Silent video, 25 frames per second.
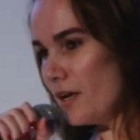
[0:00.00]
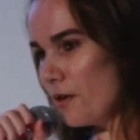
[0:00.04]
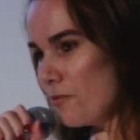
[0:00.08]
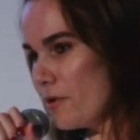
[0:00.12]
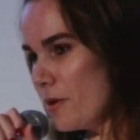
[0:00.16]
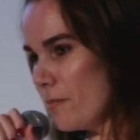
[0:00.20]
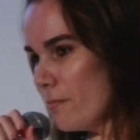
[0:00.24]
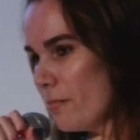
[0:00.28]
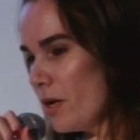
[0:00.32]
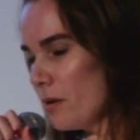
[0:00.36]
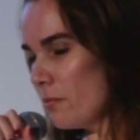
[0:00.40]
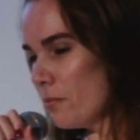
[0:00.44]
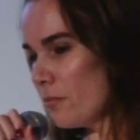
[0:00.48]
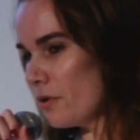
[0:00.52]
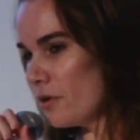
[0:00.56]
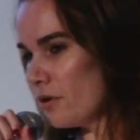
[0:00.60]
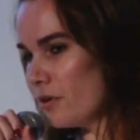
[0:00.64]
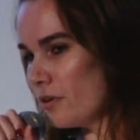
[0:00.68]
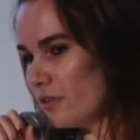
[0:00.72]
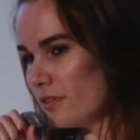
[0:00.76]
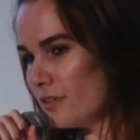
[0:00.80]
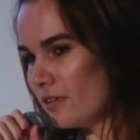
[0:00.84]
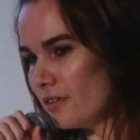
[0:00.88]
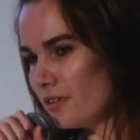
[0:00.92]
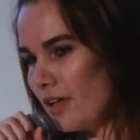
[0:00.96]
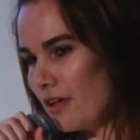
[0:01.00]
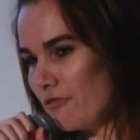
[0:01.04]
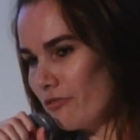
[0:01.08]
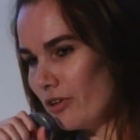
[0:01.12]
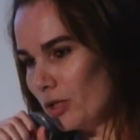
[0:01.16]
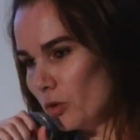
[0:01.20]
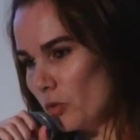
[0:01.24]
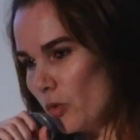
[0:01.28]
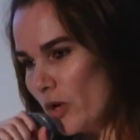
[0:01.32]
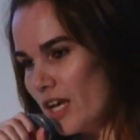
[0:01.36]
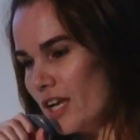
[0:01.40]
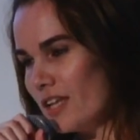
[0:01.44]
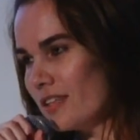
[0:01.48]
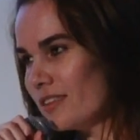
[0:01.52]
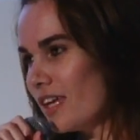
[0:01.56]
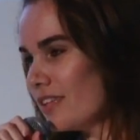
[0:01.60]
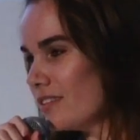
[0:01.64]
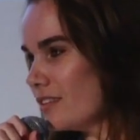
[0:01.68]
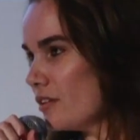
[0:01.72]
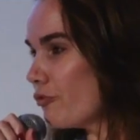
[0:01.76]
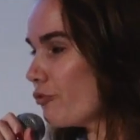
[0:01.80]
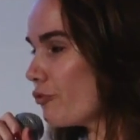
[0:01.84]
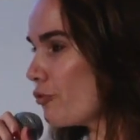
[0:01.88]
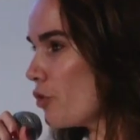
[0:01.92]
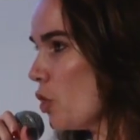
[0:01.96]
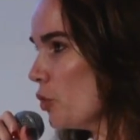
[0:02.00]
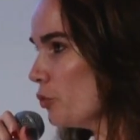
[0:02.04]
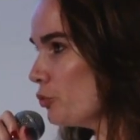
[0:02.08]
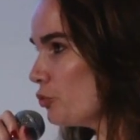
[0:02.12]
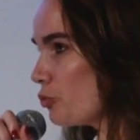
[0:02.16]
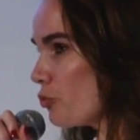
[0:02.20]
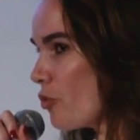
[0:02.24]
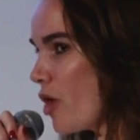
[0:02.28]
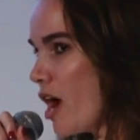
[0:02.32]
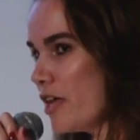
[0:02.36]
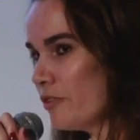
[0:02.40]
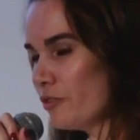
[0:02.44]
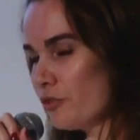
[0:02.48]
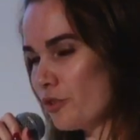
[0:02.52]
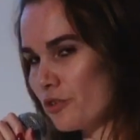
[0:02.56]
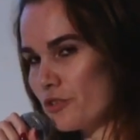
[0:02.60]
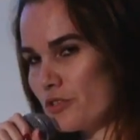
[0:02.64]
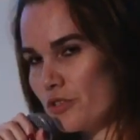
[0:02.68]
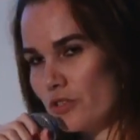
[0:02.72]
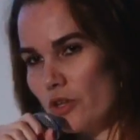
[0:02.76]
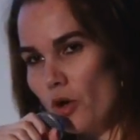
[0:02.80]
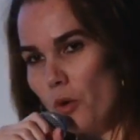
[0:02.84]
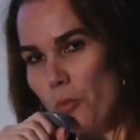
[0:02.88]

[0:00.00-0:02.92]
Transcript: remember evaluating that the front runners, the